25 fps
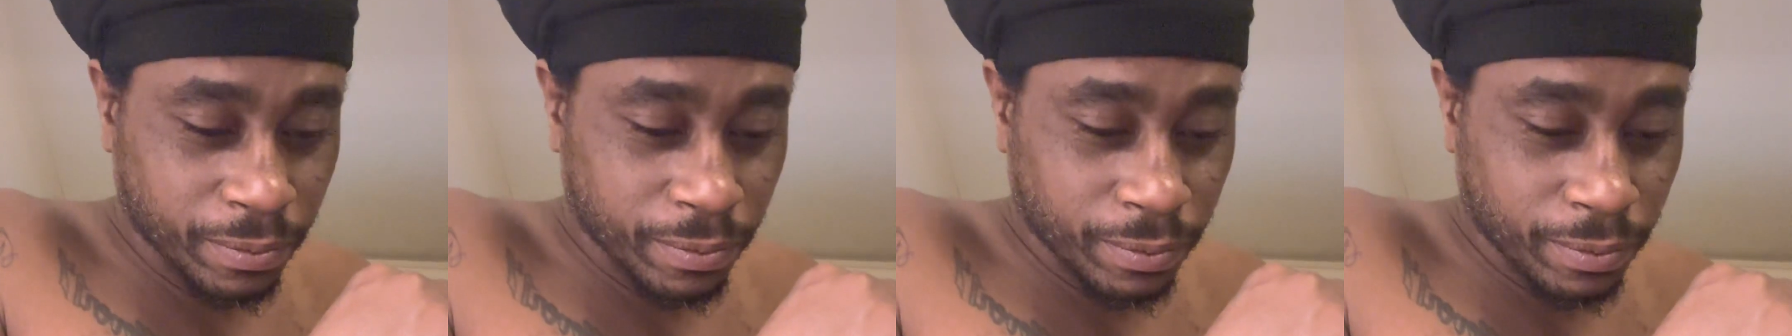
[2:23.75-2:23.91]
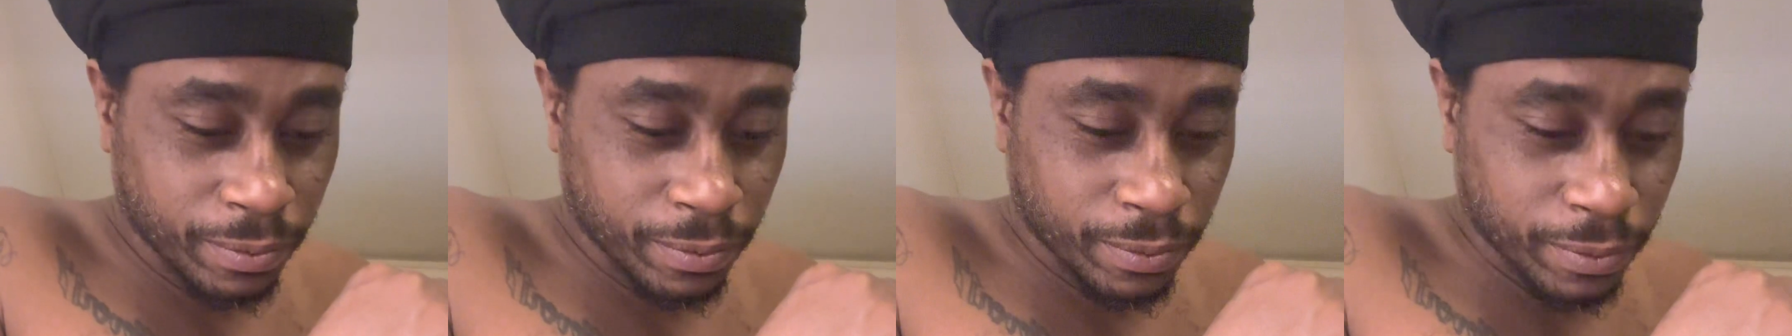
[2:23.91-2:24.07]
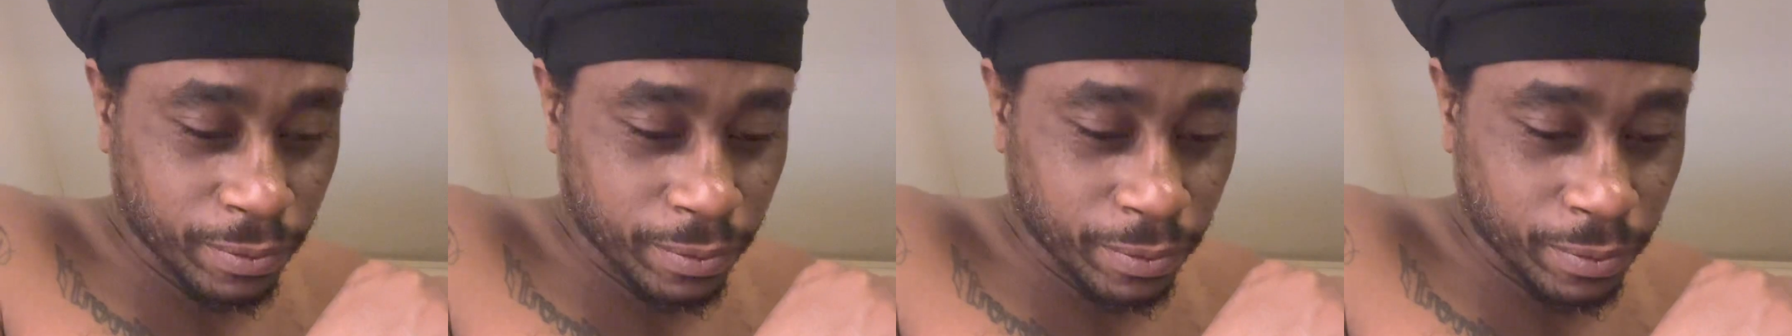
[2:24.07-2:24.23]
The
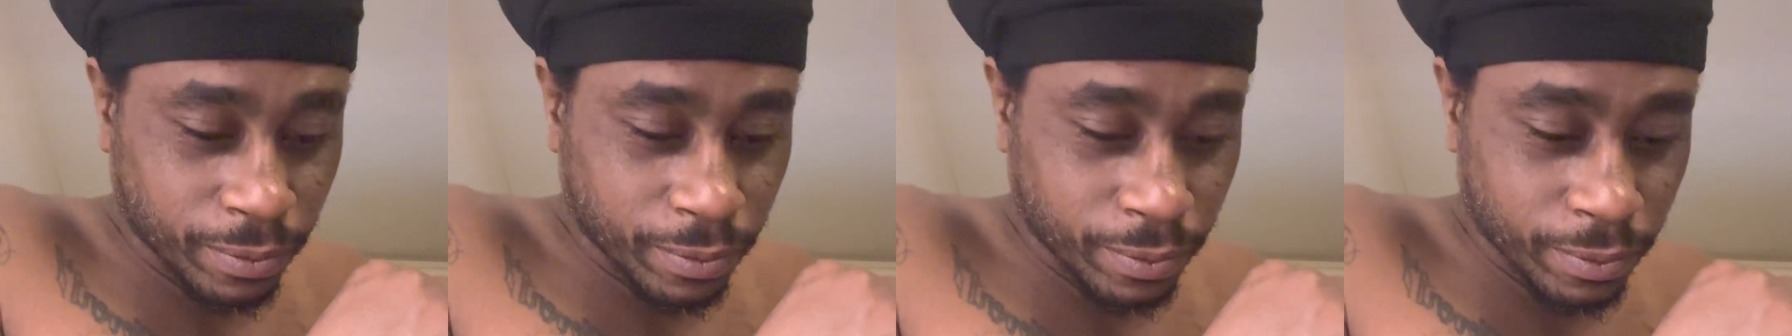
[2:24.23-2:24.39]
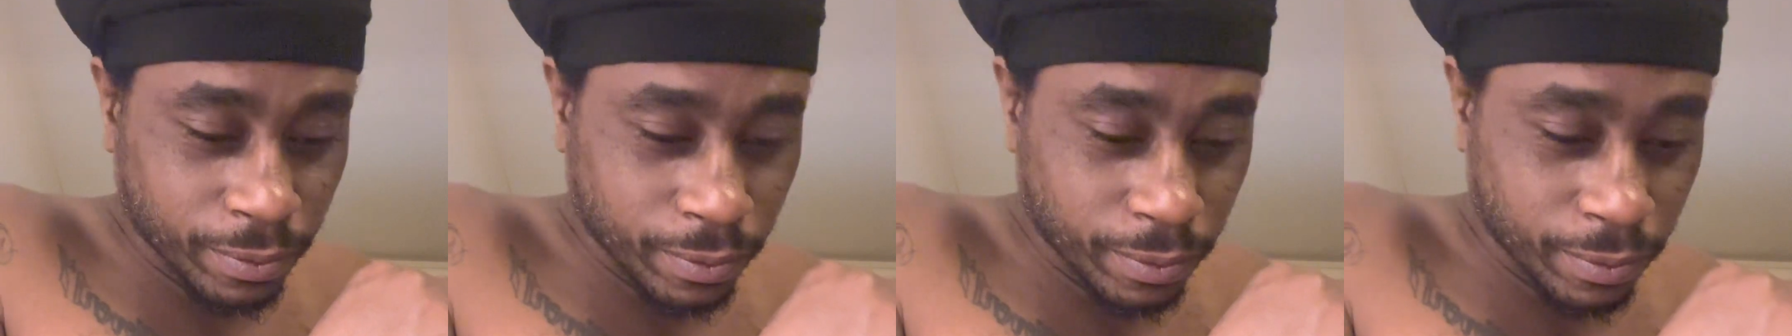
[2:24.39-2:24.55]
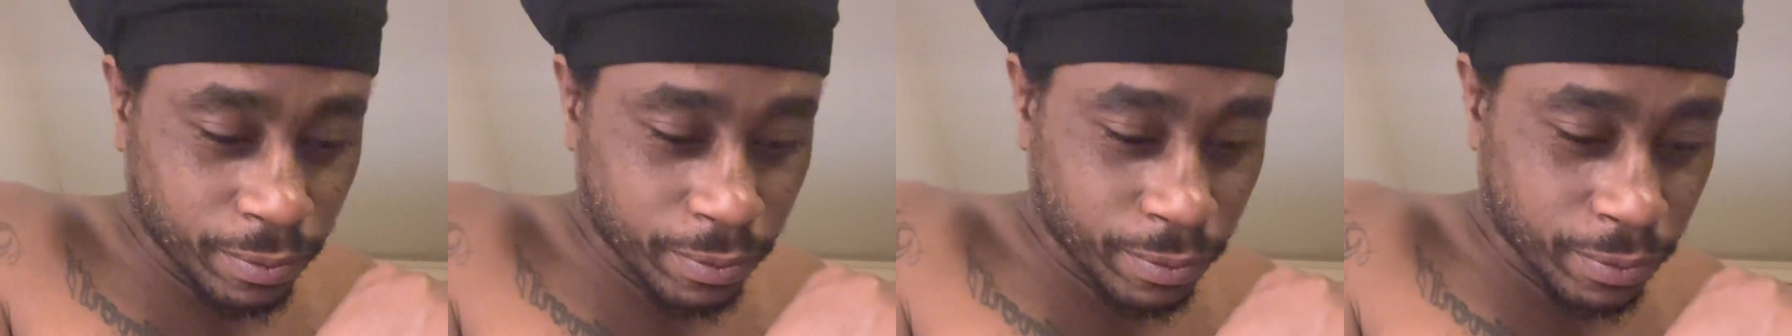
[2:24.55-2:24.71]
sheriff's
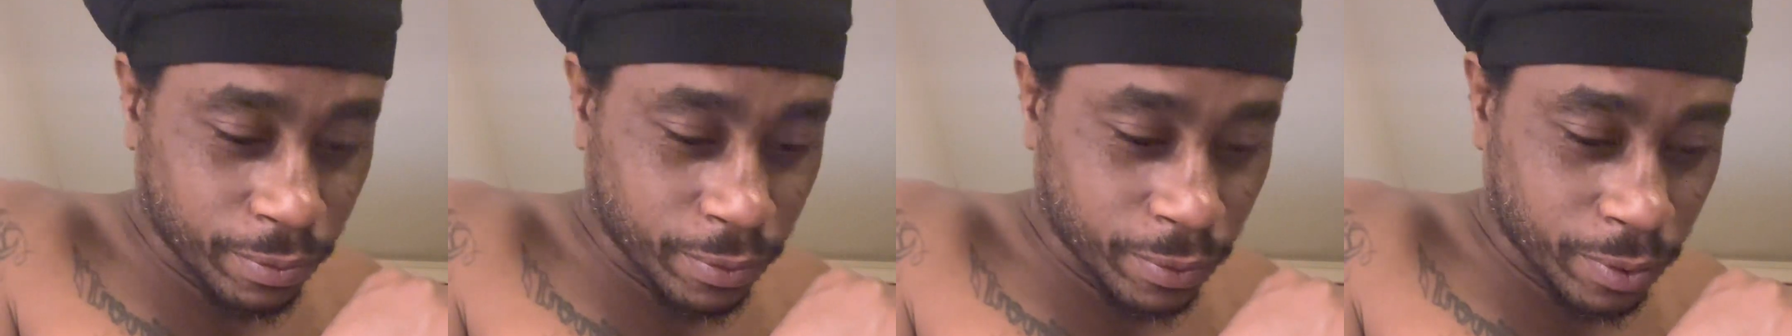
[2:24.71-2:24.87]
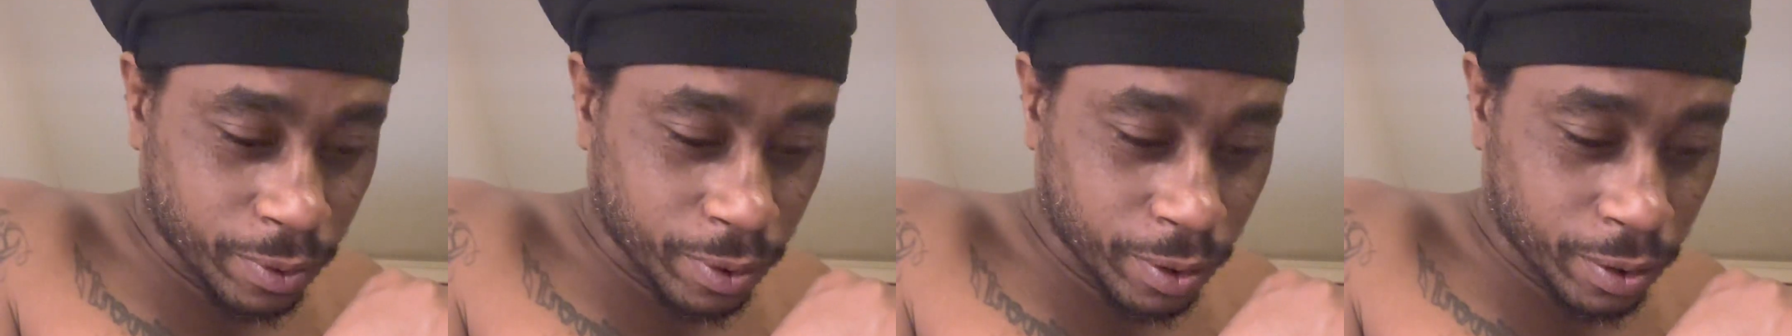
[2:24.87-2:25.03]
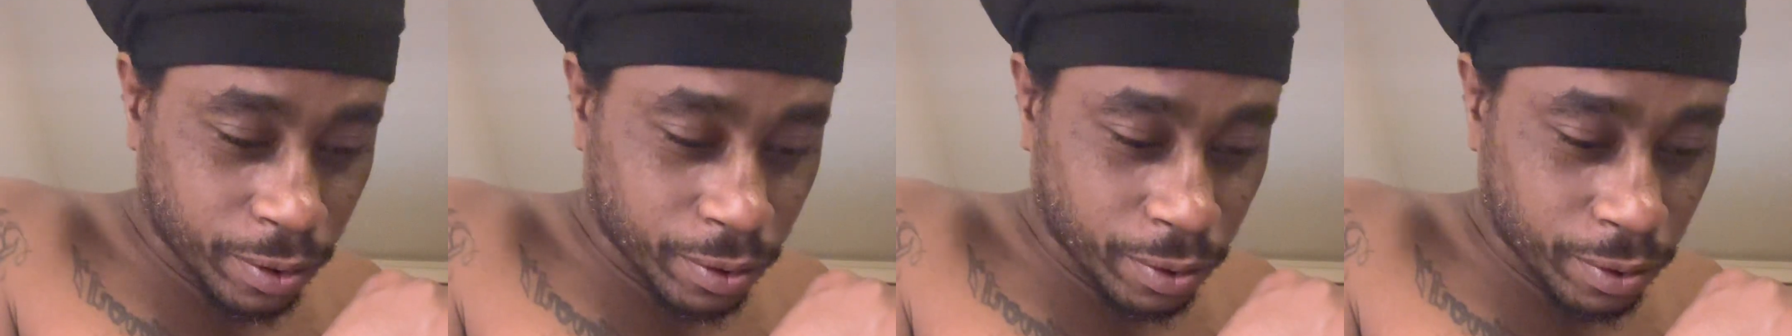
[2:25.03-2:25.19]
department
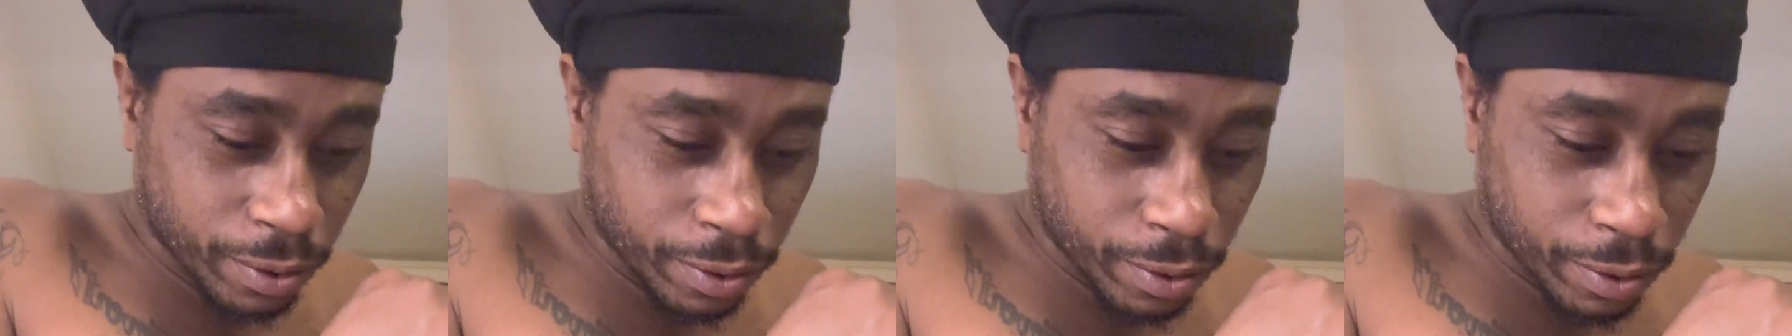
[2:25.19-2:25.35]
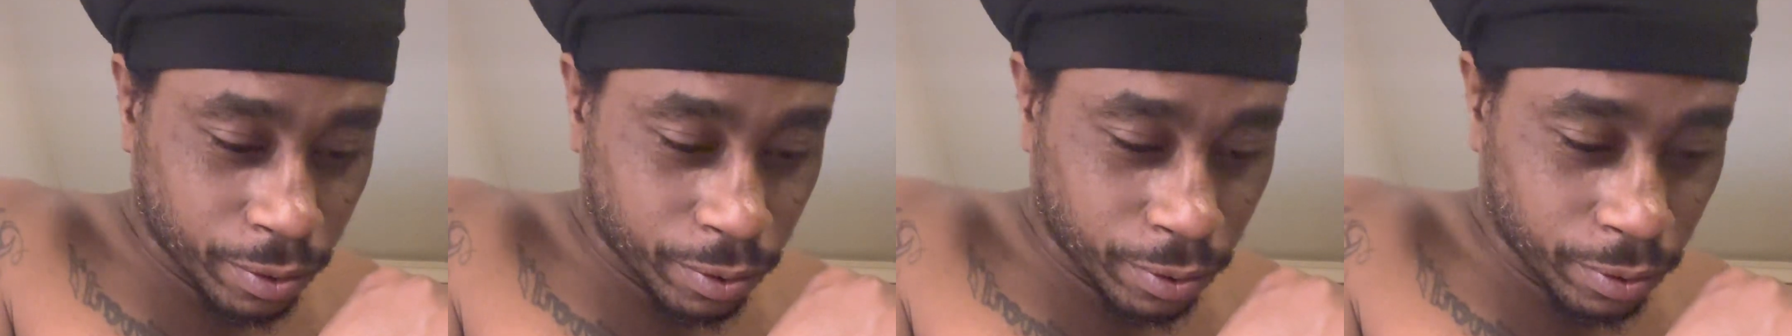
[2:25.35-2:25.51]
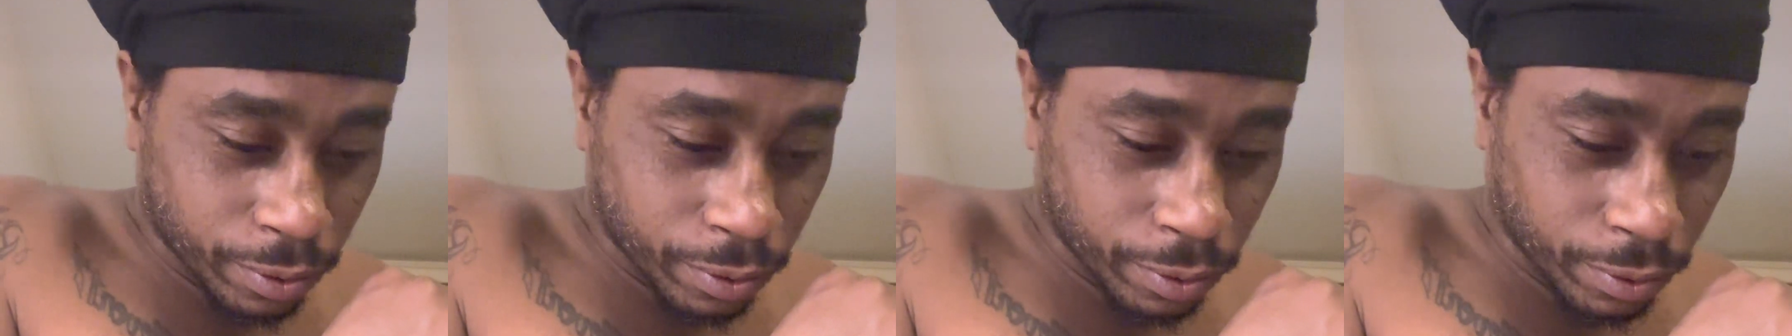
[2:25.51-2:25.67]

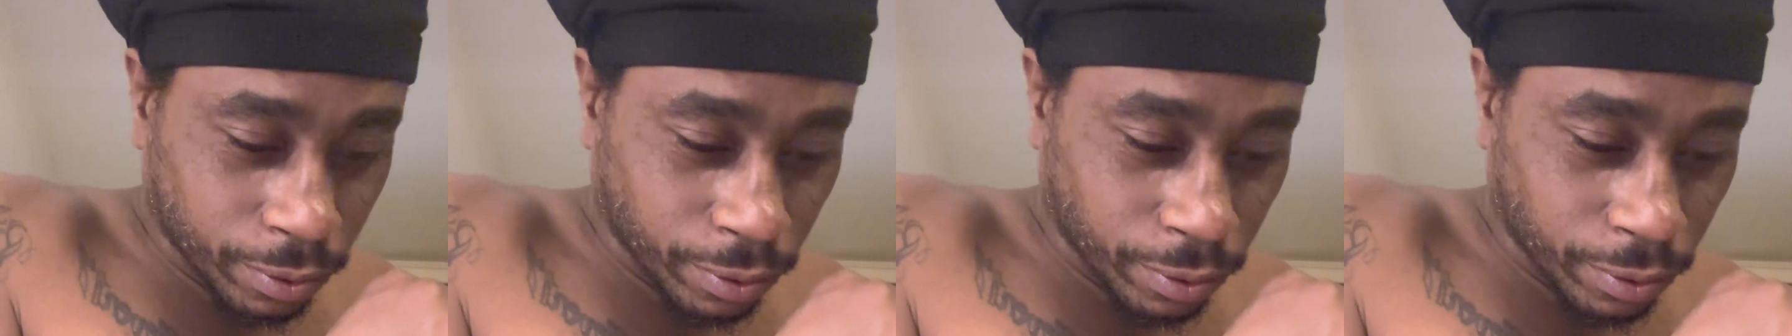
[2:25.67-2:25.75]
explains